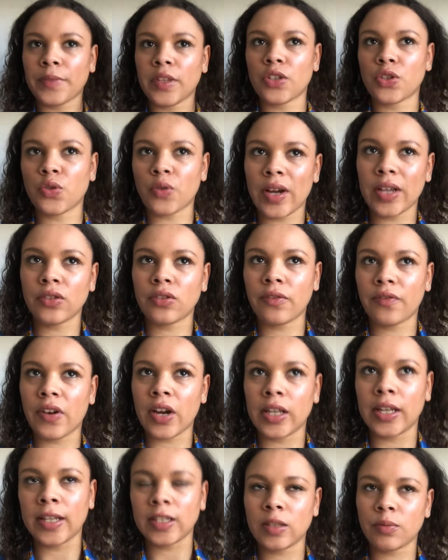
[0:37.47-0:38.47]
trying to
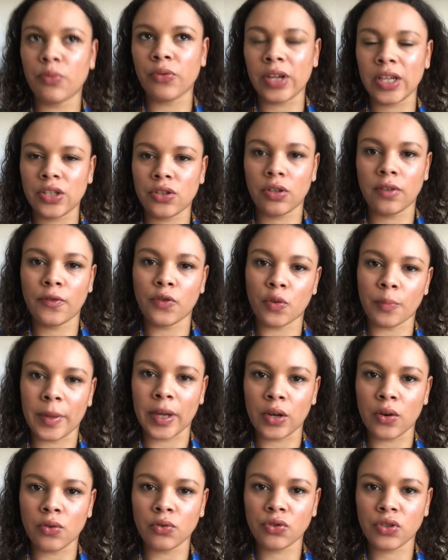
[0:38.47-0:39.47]
find inspiration for my
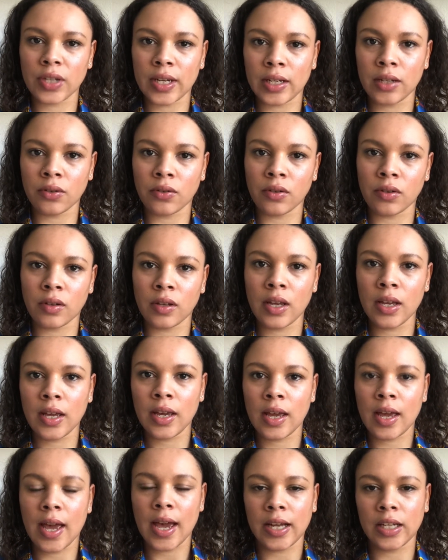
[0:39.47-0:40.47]
own channel
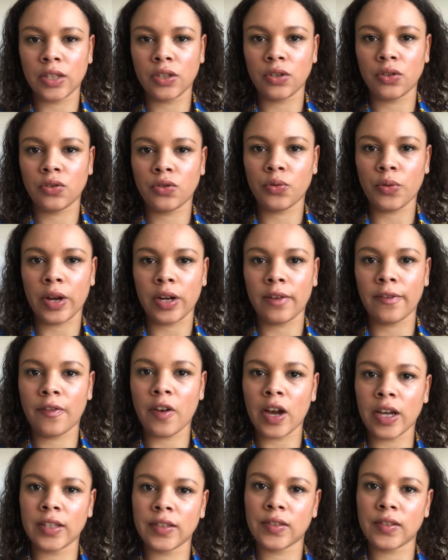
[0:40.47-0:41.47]
and trying to
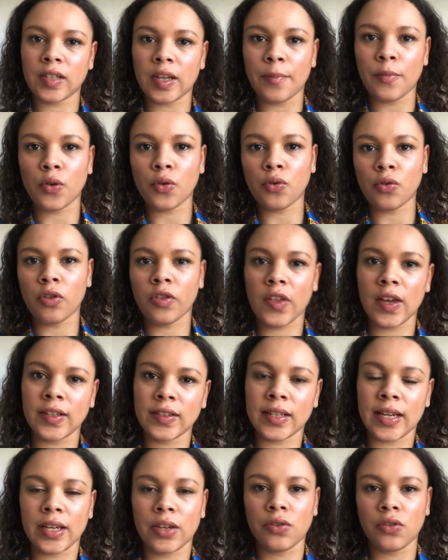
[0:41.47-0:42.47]
find some cool
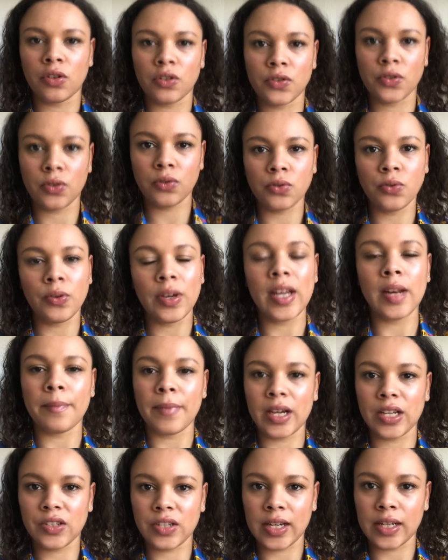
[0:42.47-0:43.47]
things I could also do in
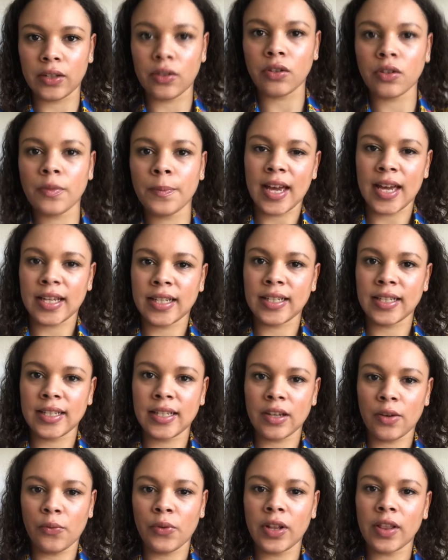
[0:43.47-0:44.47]
my channel. And
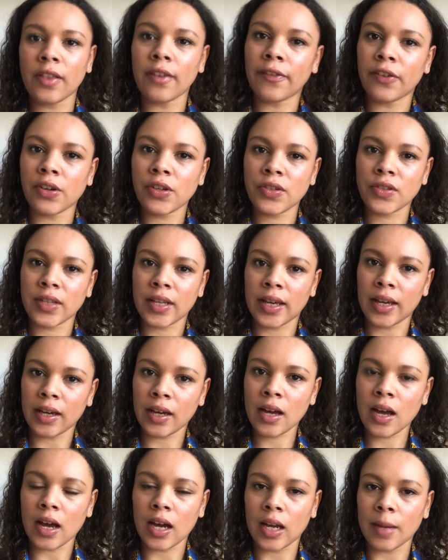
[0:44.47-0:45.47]
well, the first
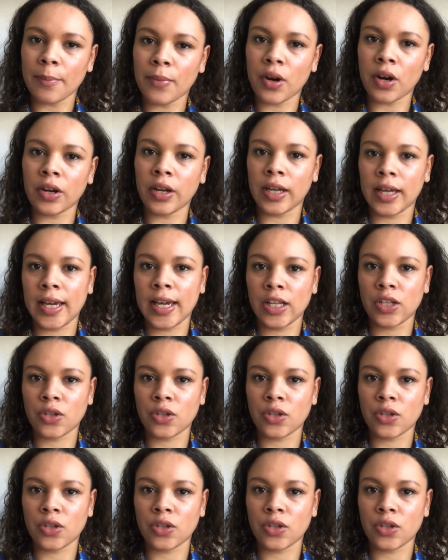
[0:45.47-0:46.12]
thing, I bought a